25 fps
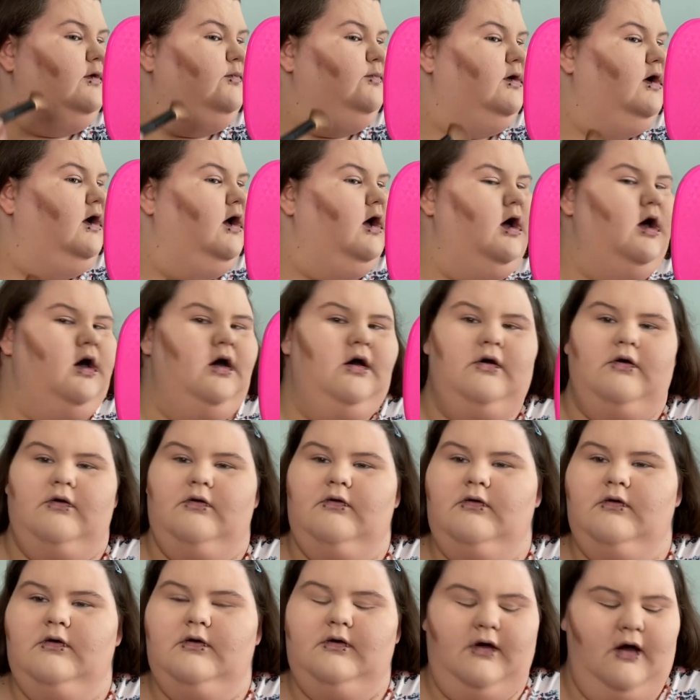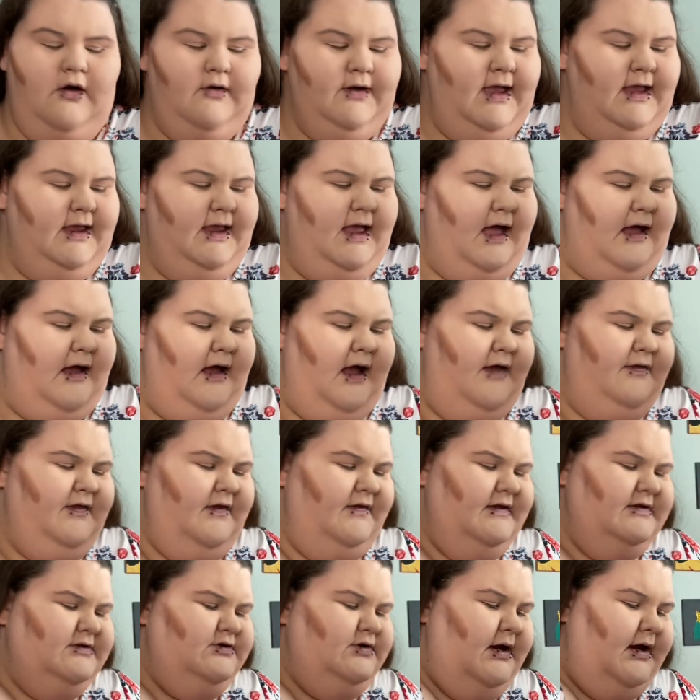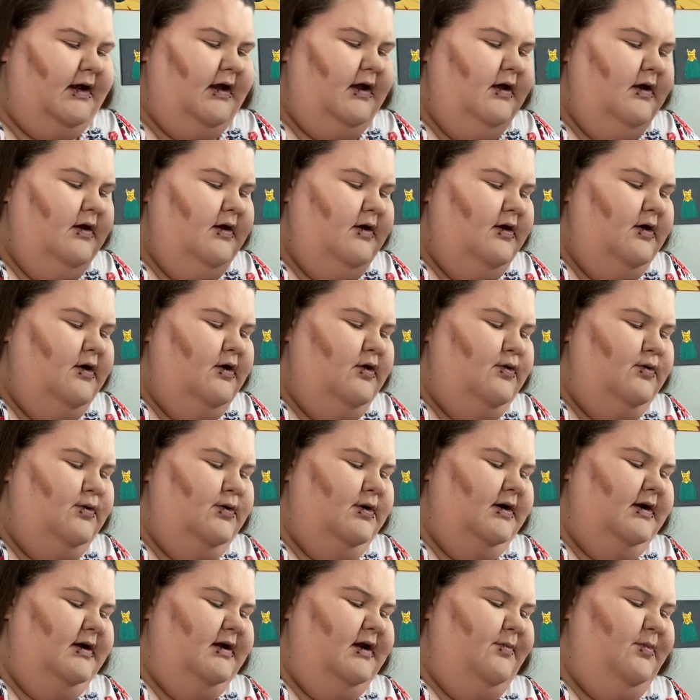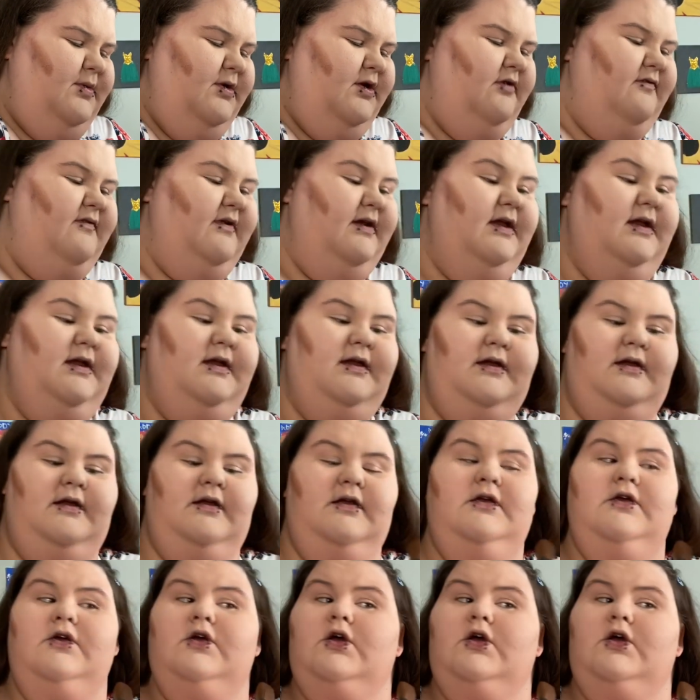Oh, okay, yeah, I think that's right. We're going to dip it over here.